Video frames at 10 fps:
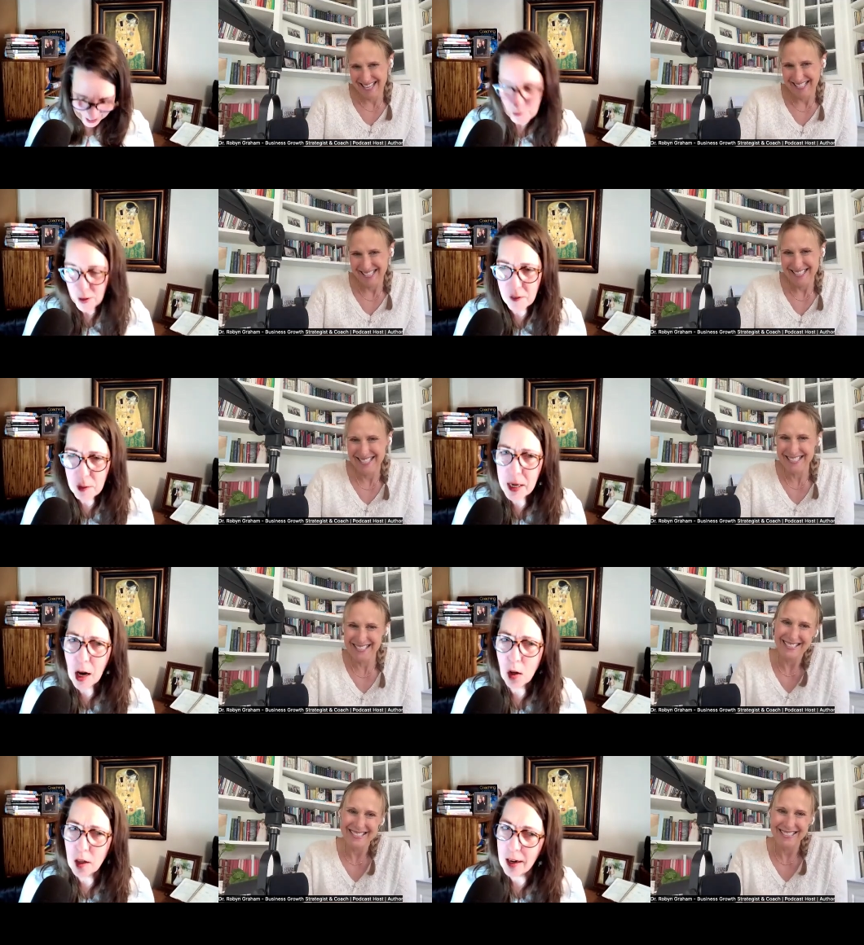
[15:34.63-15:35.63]
Speaker 1: You've given me a
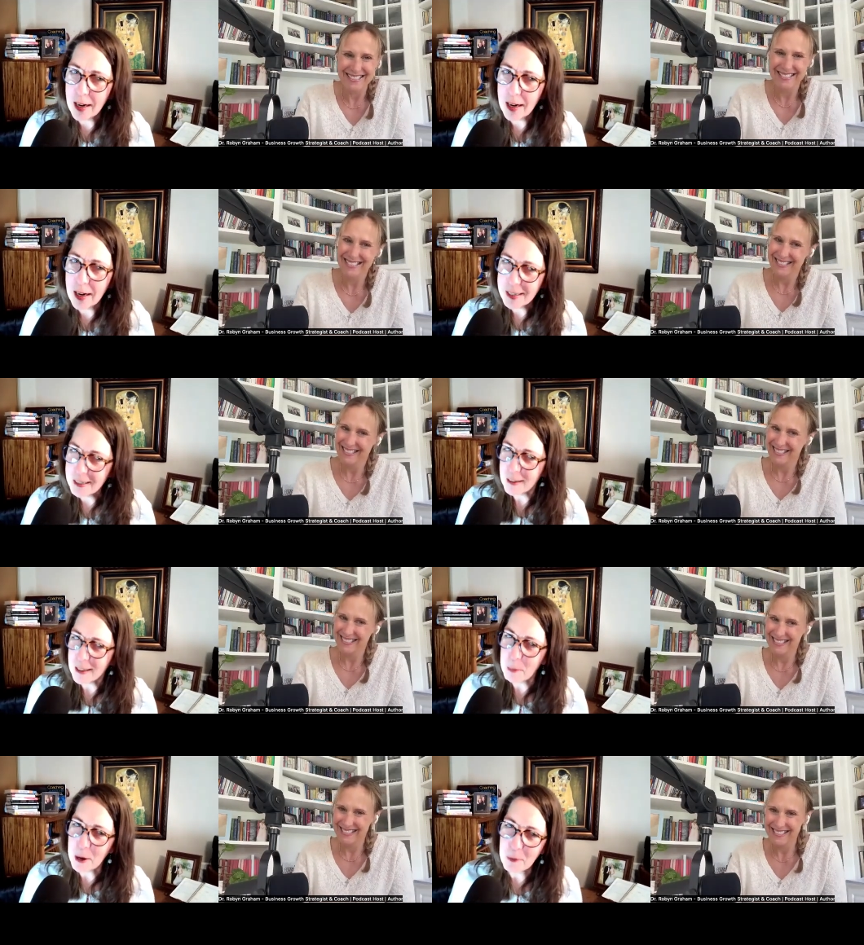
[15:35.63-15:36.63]
lot to
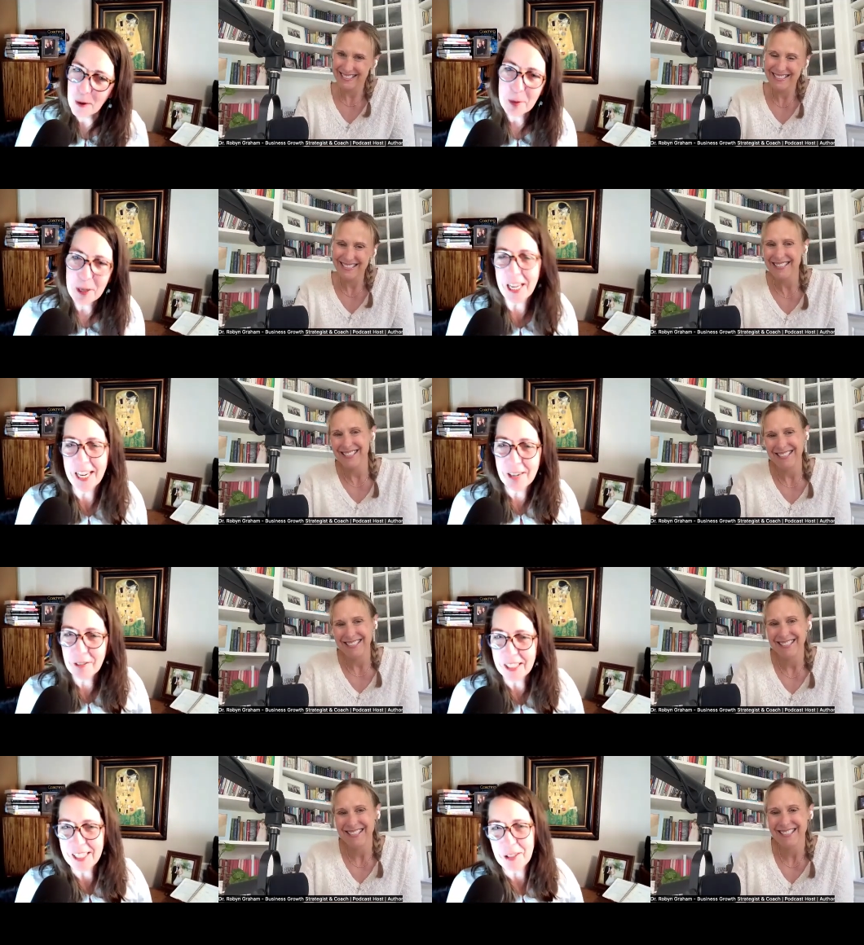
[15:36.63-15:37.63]
think about, Robyn, and I
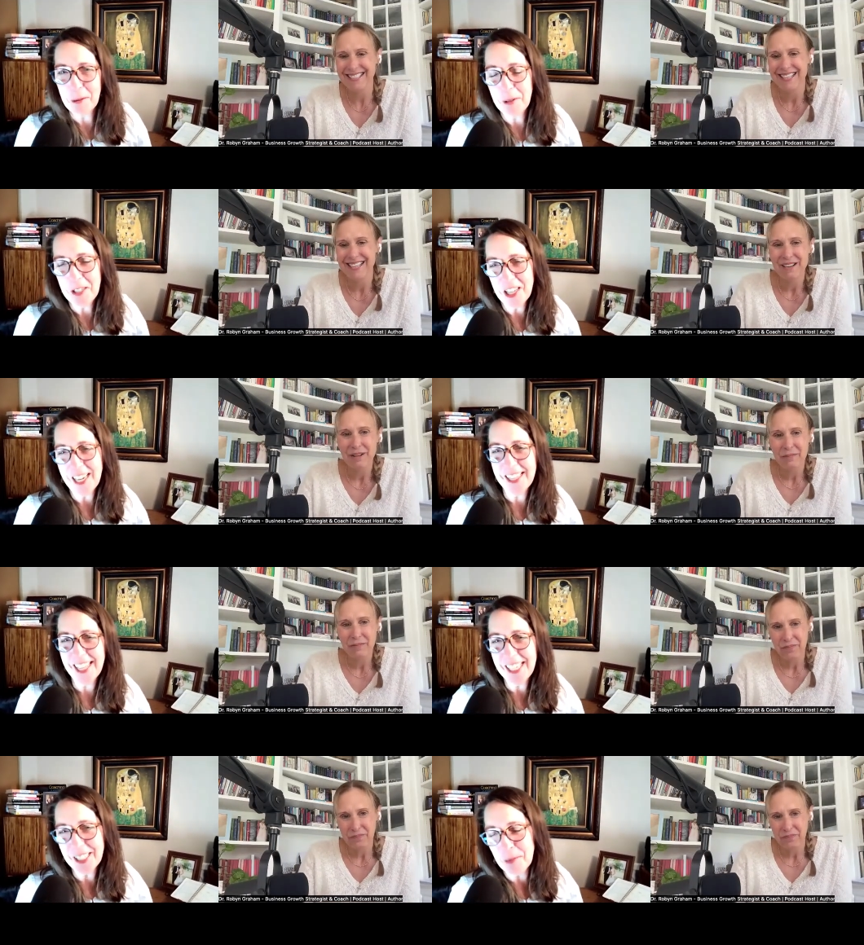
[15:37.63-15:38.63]
really do appreciate it.
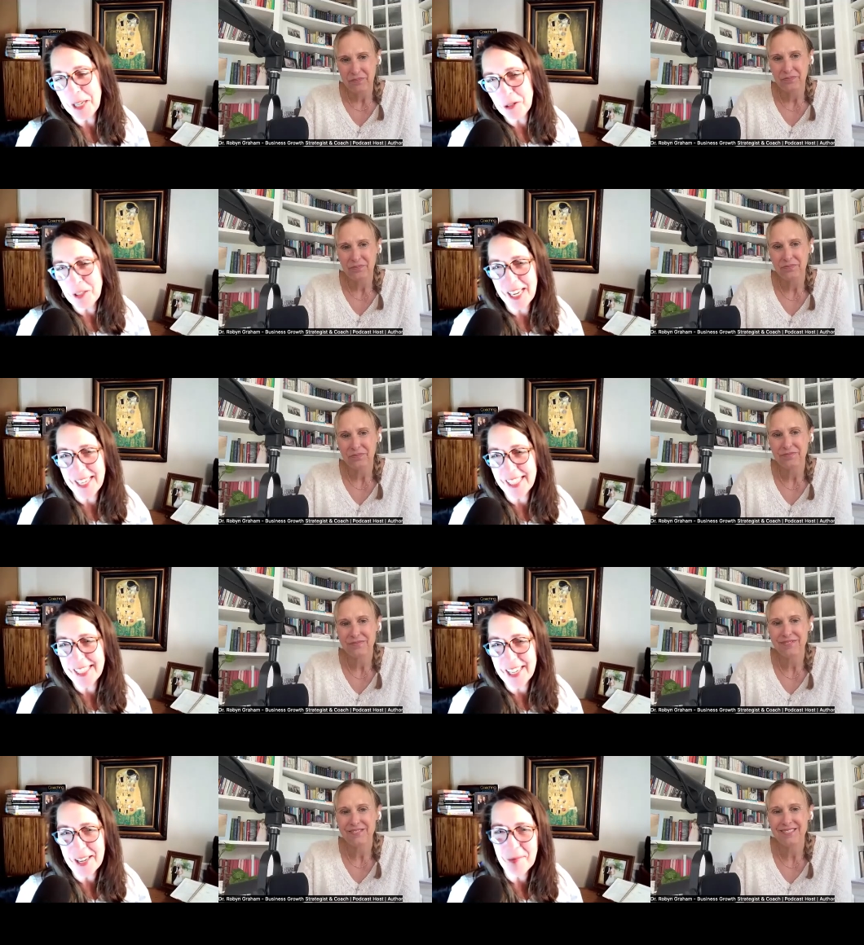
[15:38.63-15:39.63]
Thanks so much for taking the
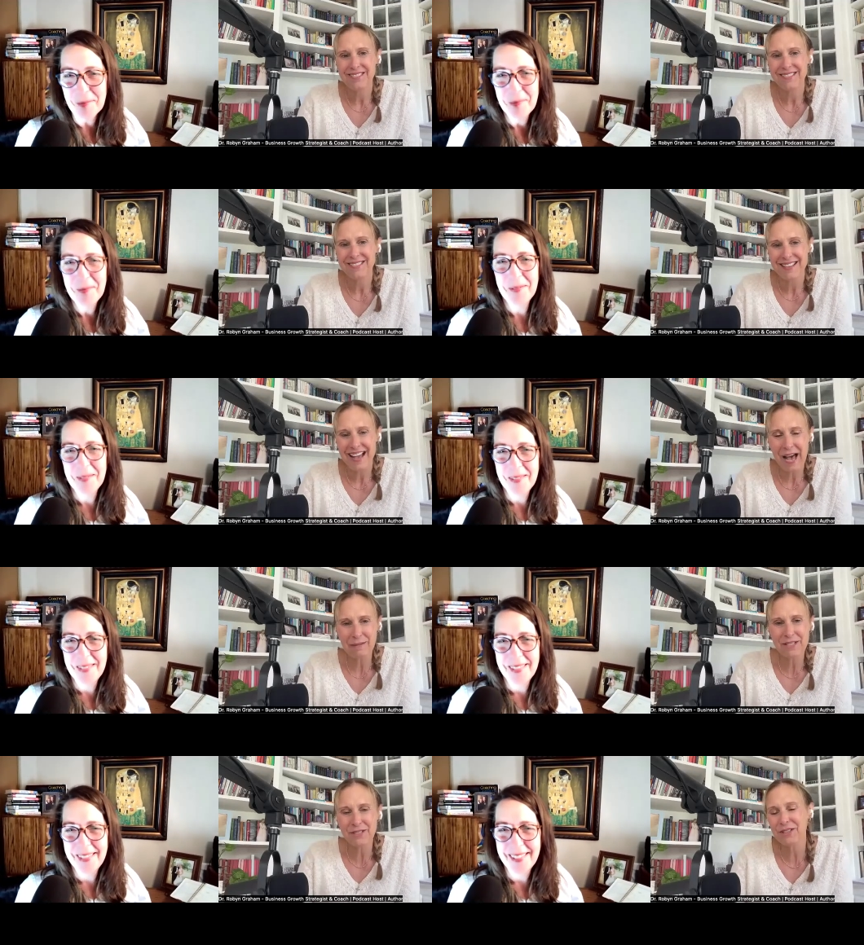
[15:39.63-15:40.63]
time.
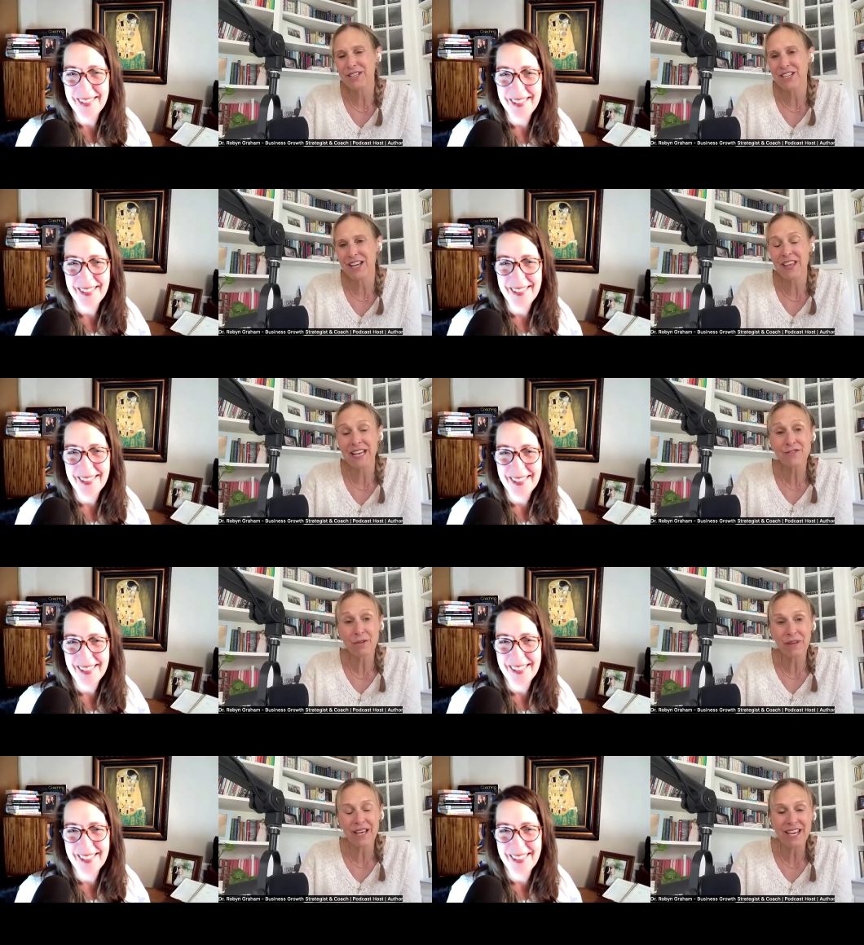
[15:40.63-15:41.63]
Speaker 2: Absolutely, Jen. Thanks for
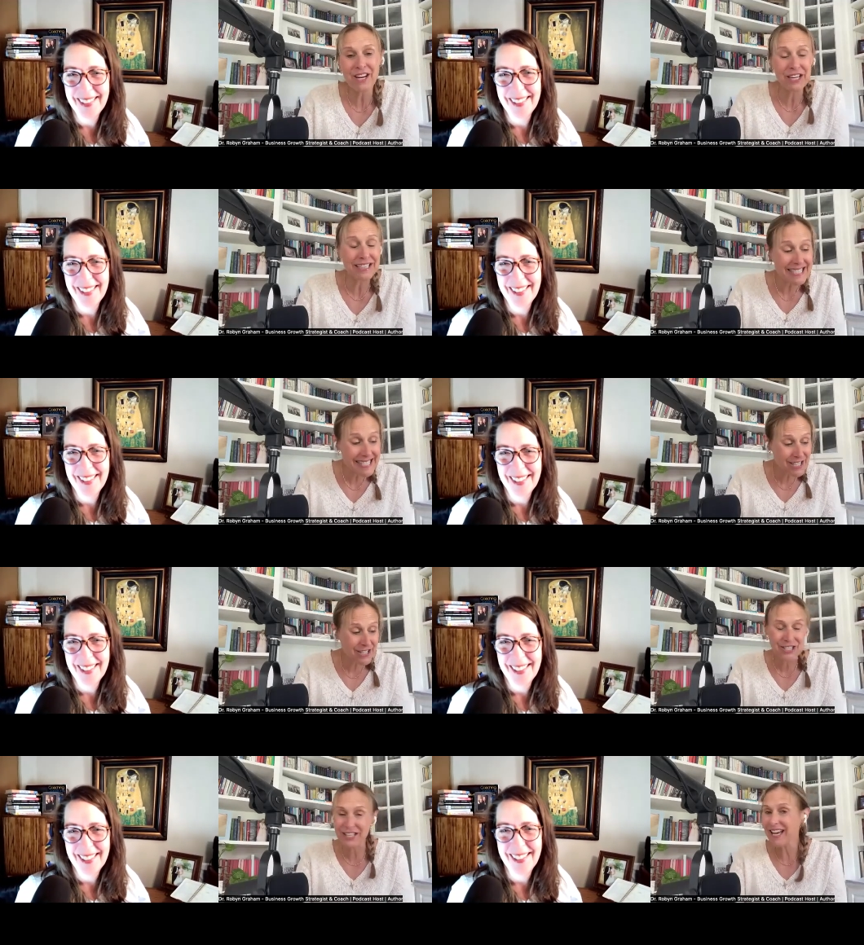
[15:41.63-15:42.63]
being here. And
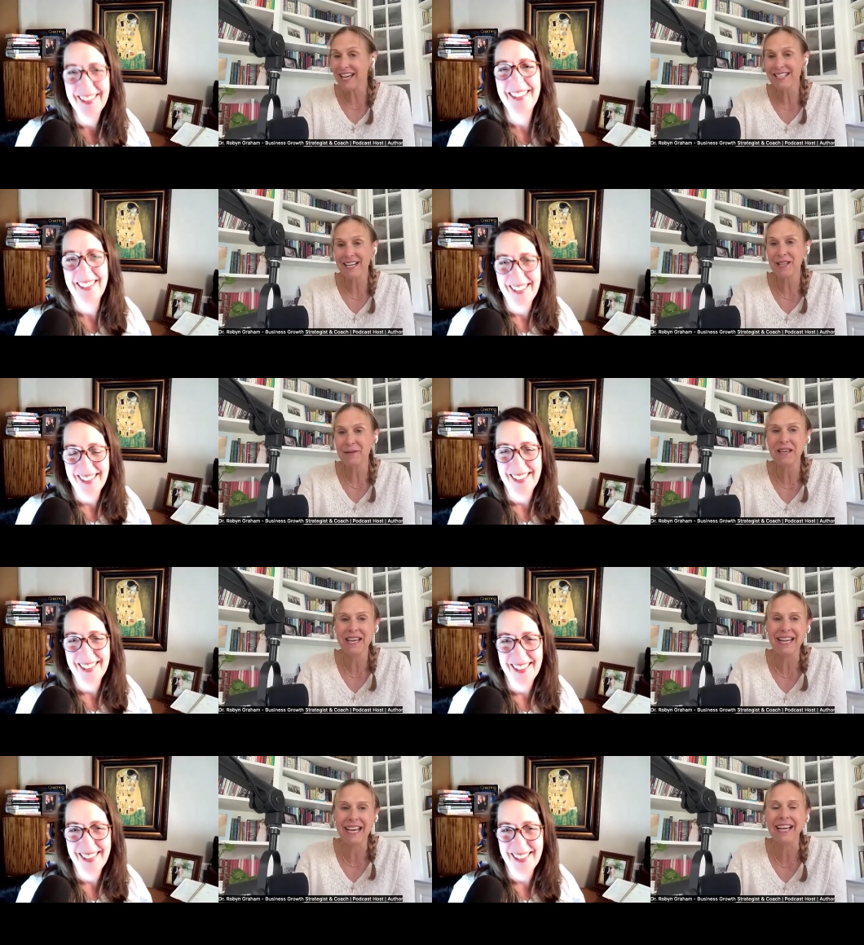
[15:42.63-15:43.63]
listeners, like I said at the
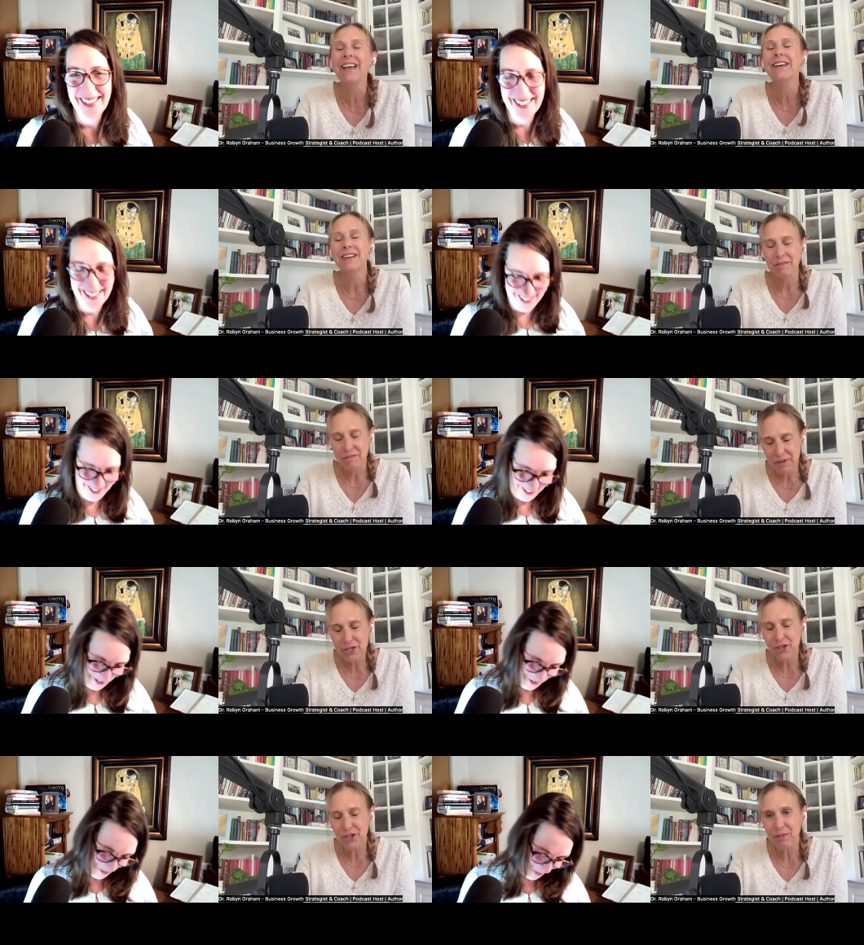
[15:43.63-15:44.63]
beginning, be
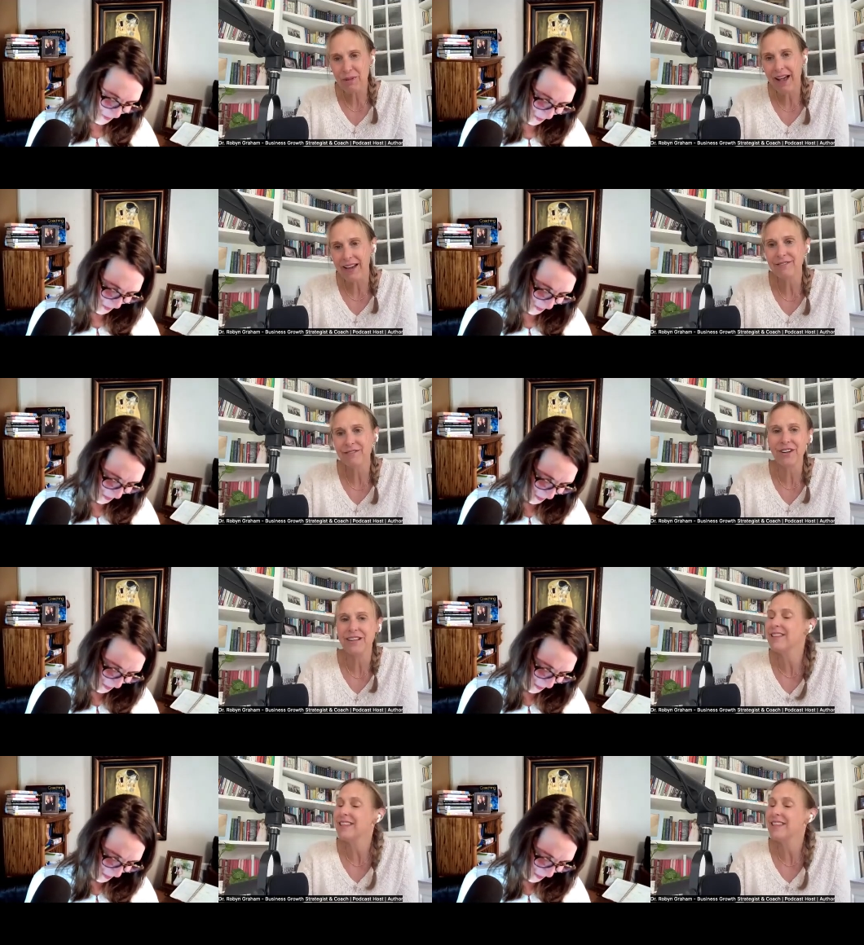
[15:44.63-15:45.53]
sure and apply for a